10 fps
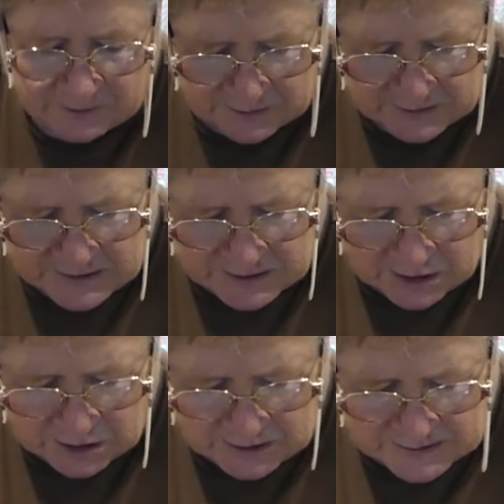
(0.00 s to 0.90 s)
to
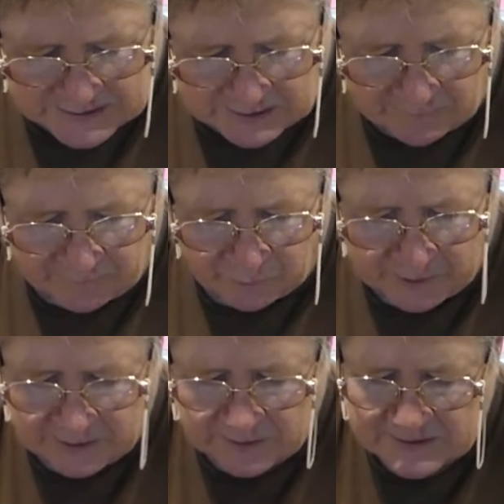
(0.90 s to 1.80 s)
concern yourself
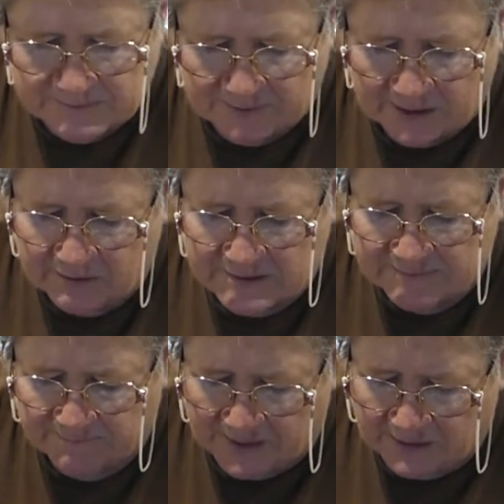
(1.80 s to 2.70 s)
with as far as
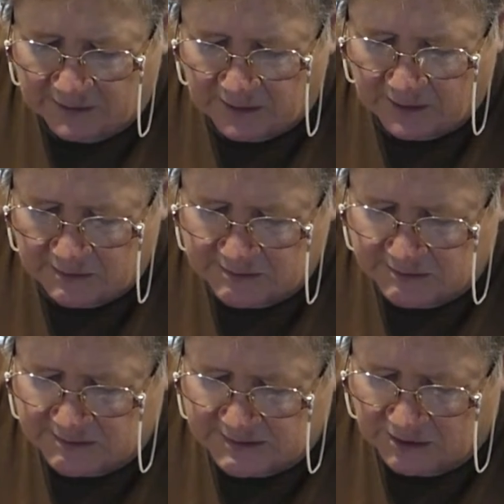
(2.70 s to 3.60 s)
fat goes.
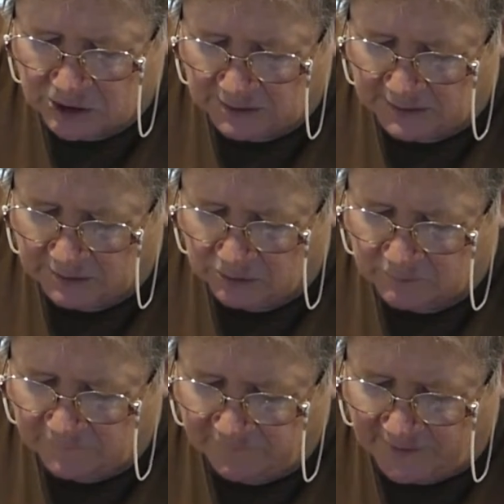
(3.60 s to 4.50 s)
It's actually a
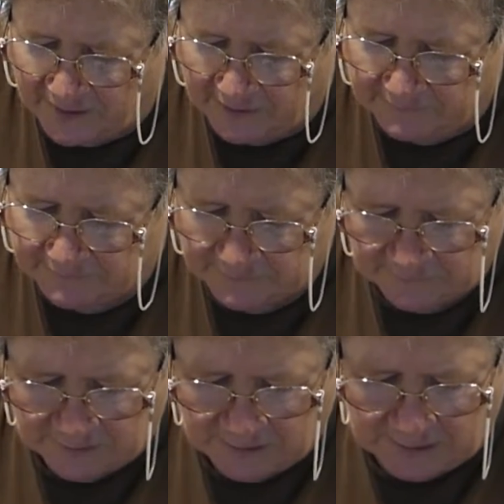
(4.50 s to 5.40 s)
good fat.
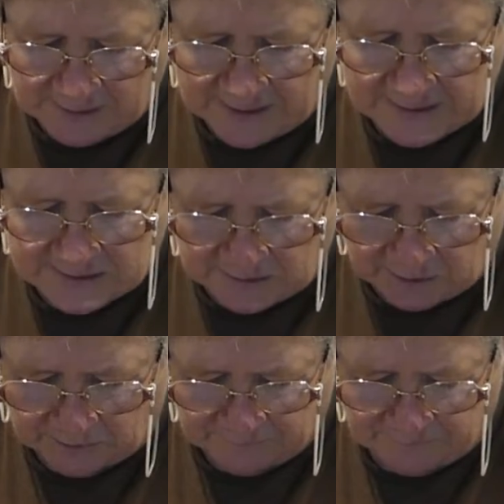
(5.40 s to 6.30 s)
Has a
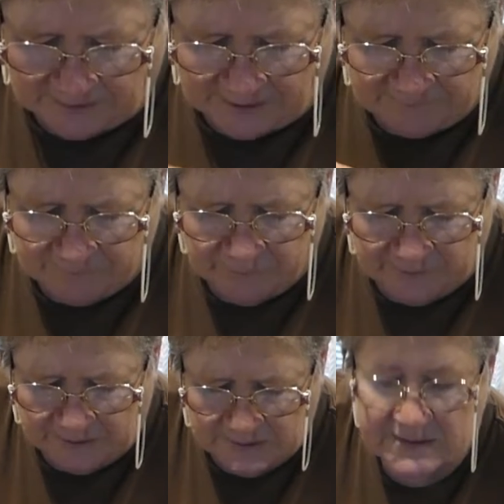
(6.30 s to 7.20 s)
lot of flavour
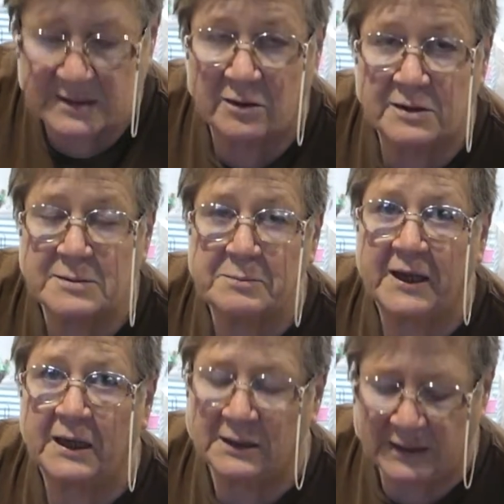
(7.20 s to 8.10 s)
in it, so it's
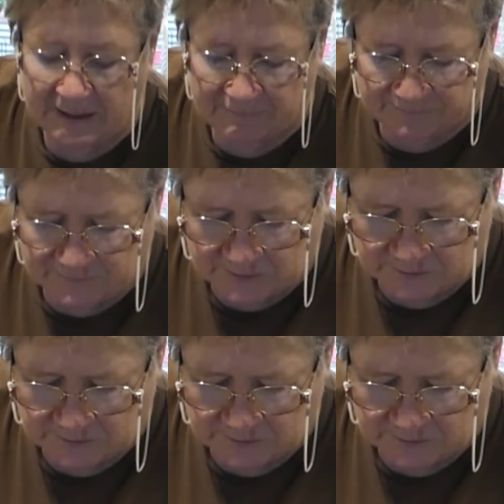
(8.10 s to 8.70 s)
being left.